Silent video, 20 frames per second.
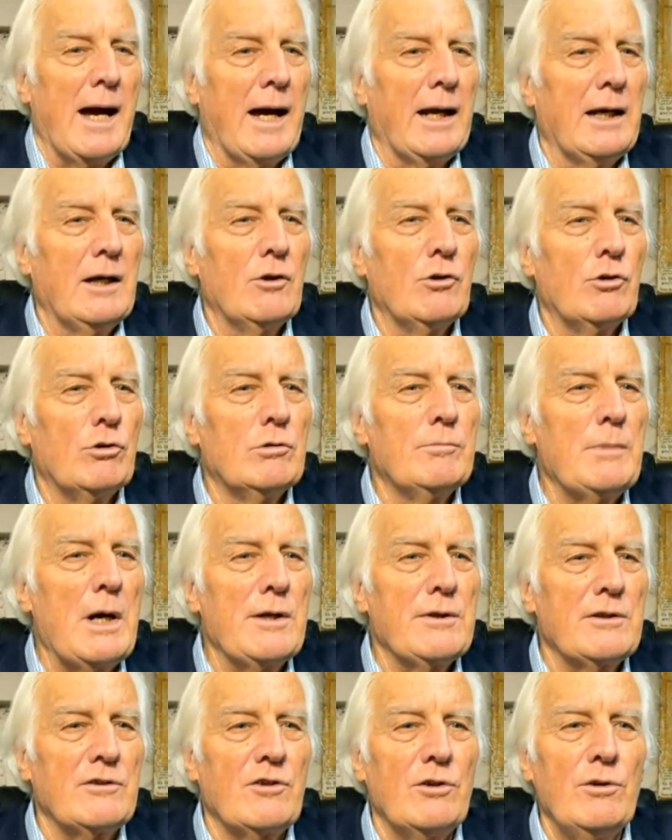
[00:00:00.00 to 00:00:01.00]
and
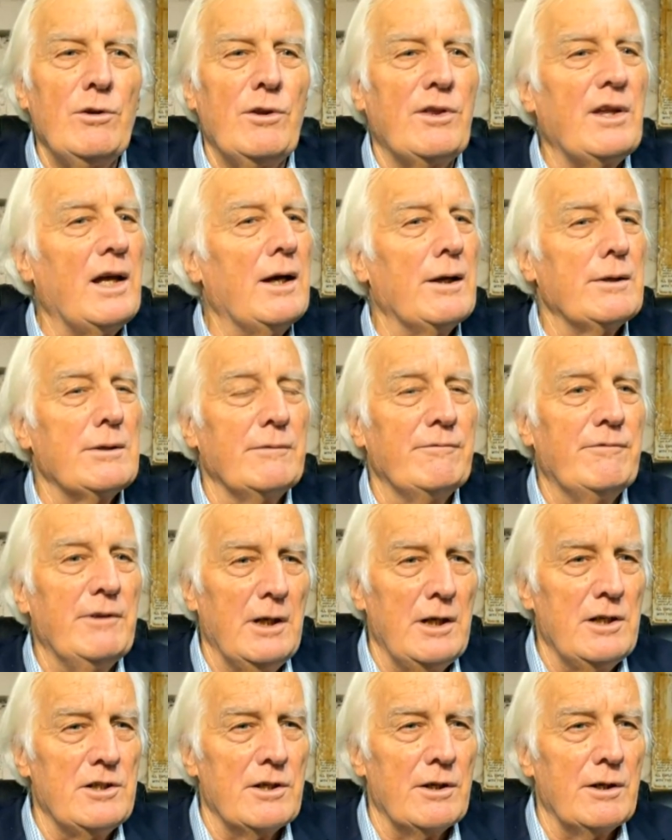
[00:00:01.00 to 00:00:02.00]
almost 2,000
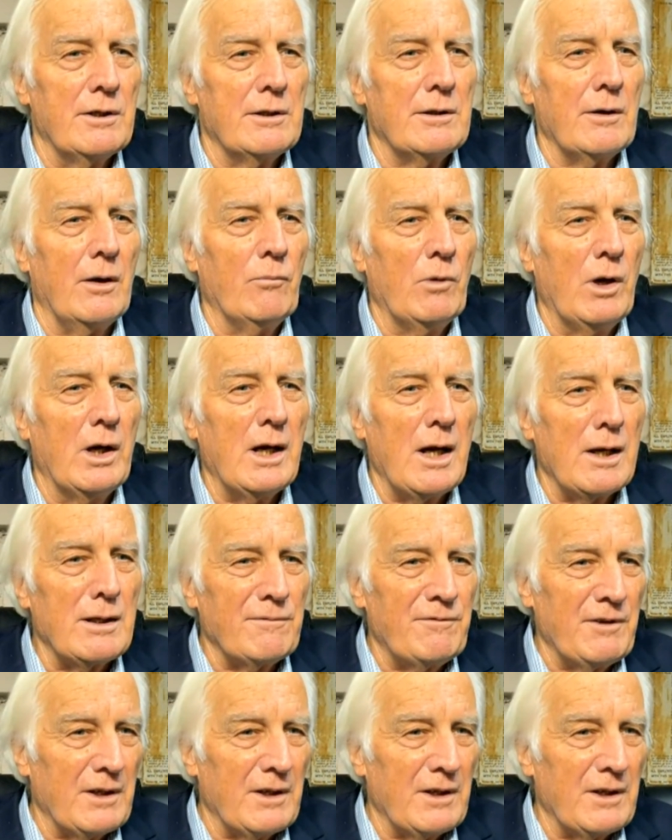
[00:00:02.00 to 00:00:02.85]
villages were